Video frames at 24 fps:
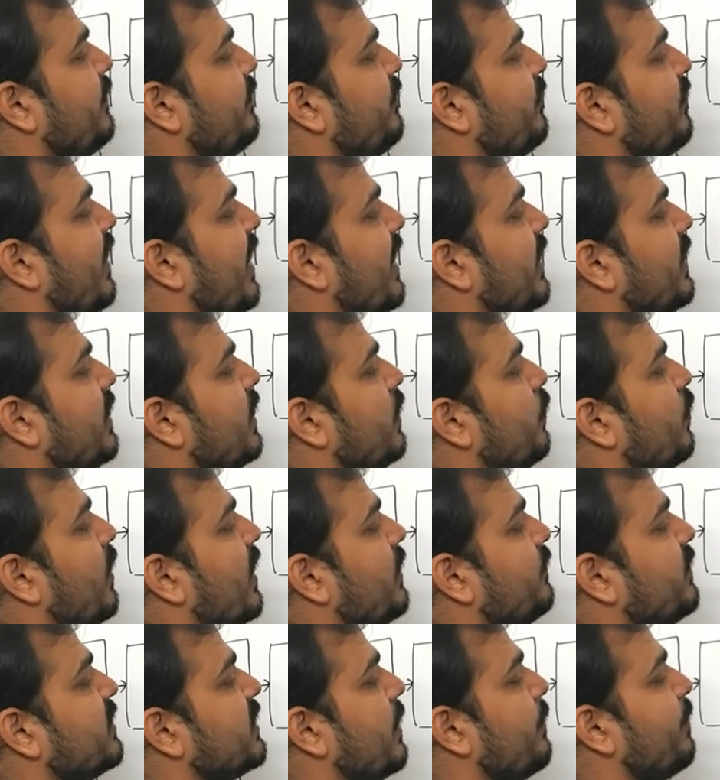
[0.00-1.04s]
a final
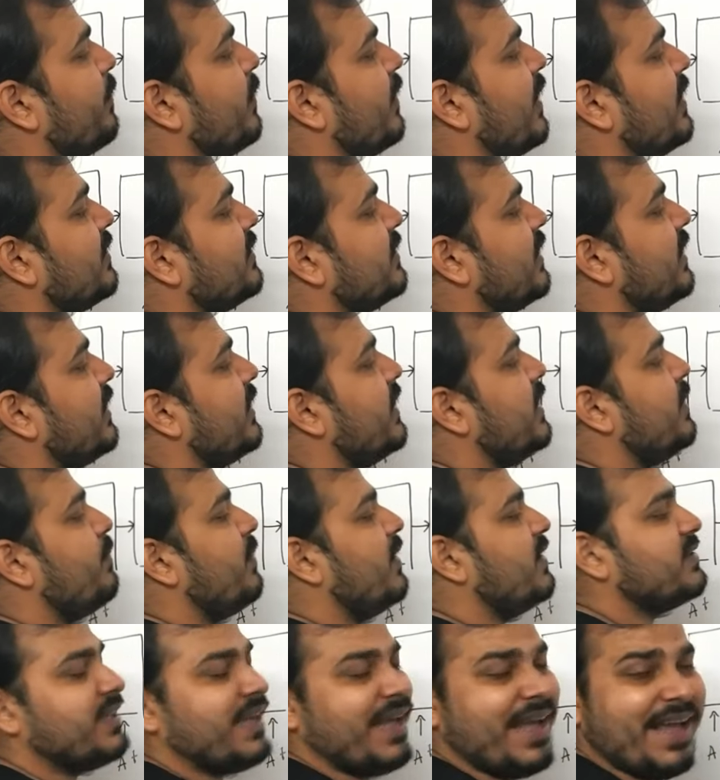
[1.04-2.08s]
one which I pass at t
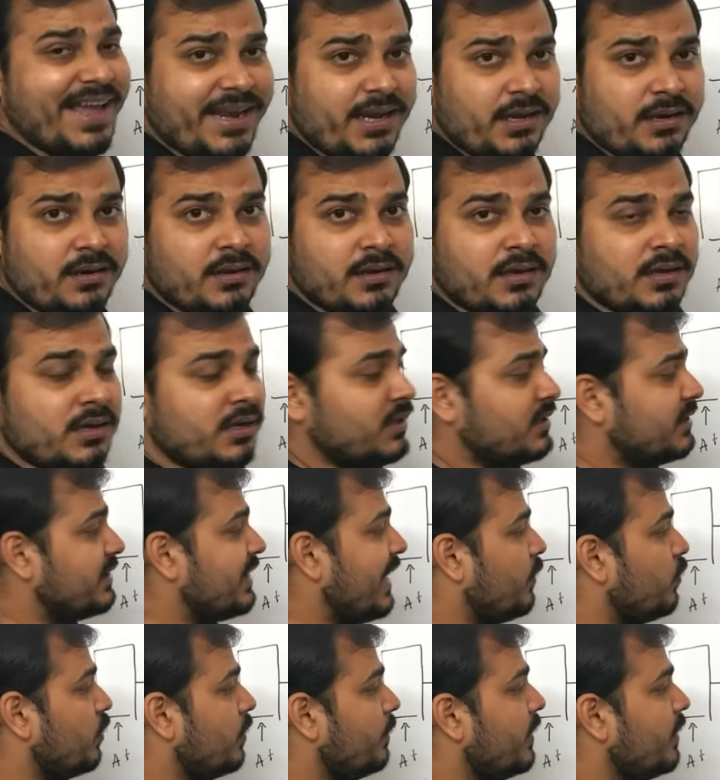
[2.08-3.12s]
plus n,
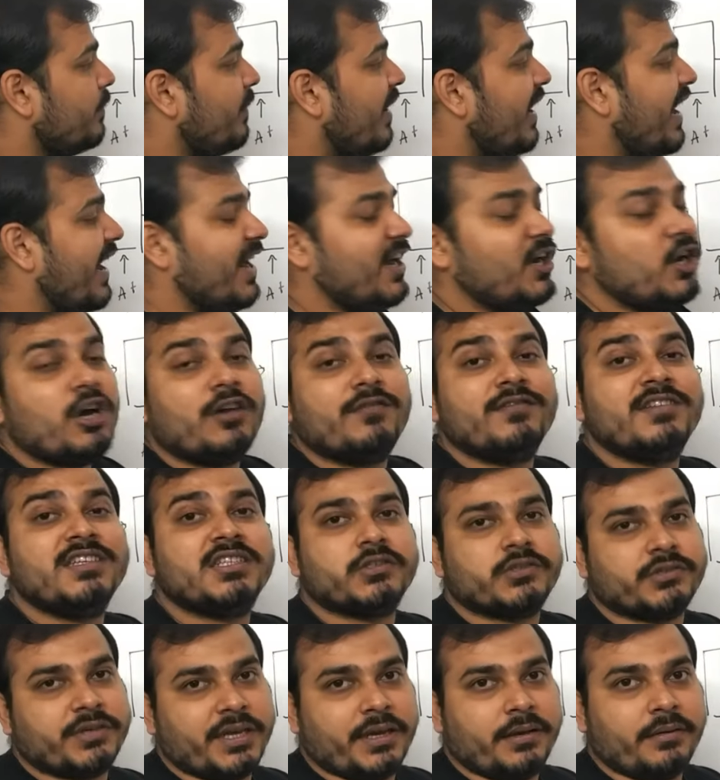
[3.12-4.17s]
that will be my end of the
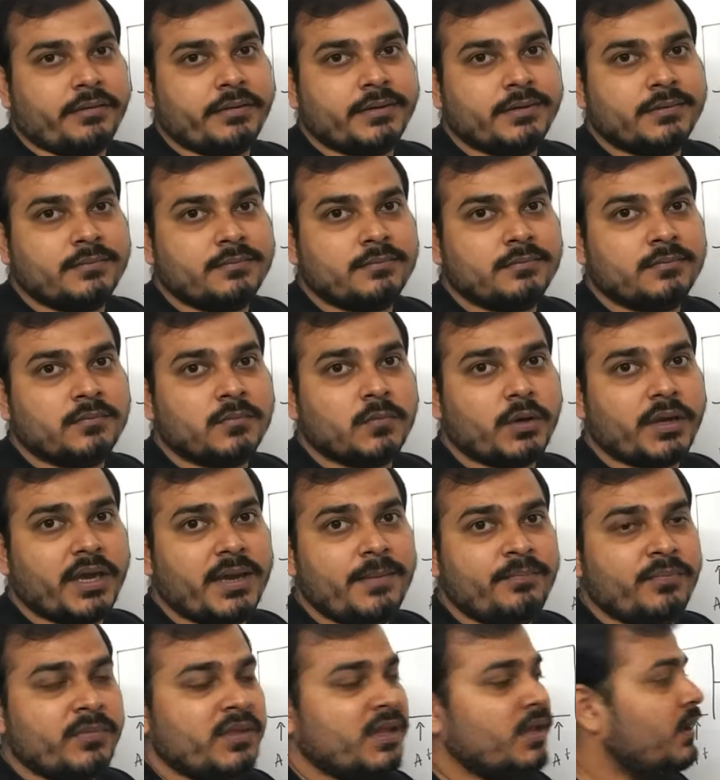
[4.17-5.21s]
string,
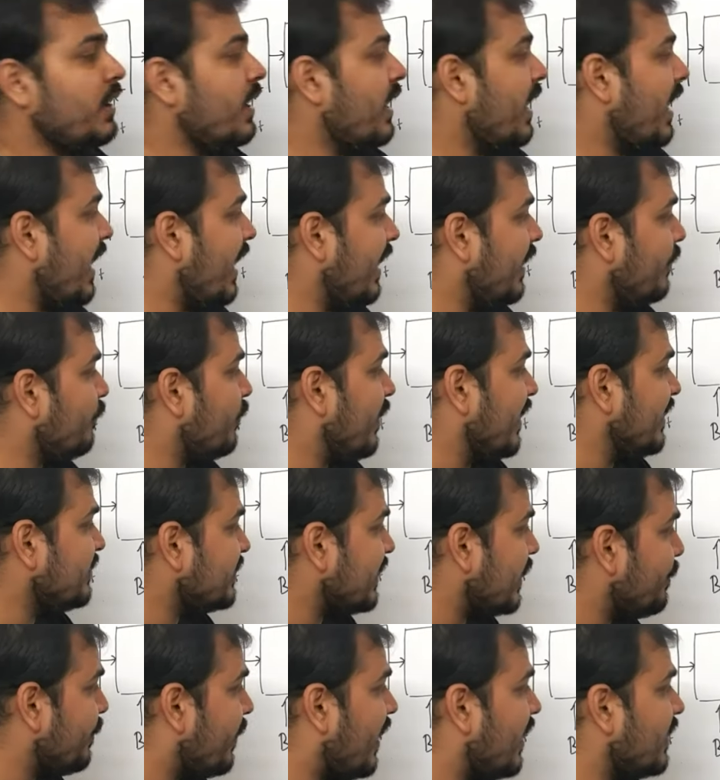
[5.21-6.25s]
okay? And
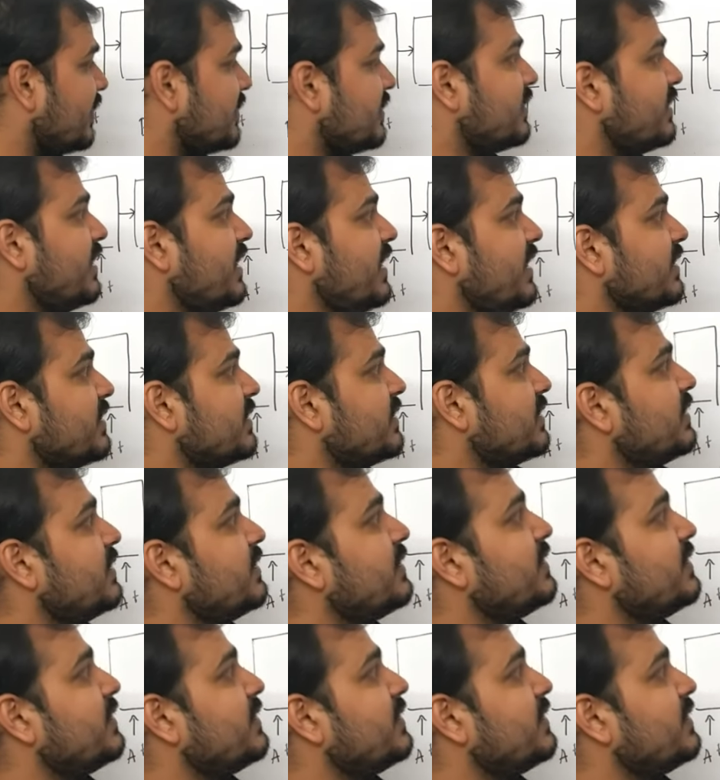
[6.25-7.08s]
once I pass this,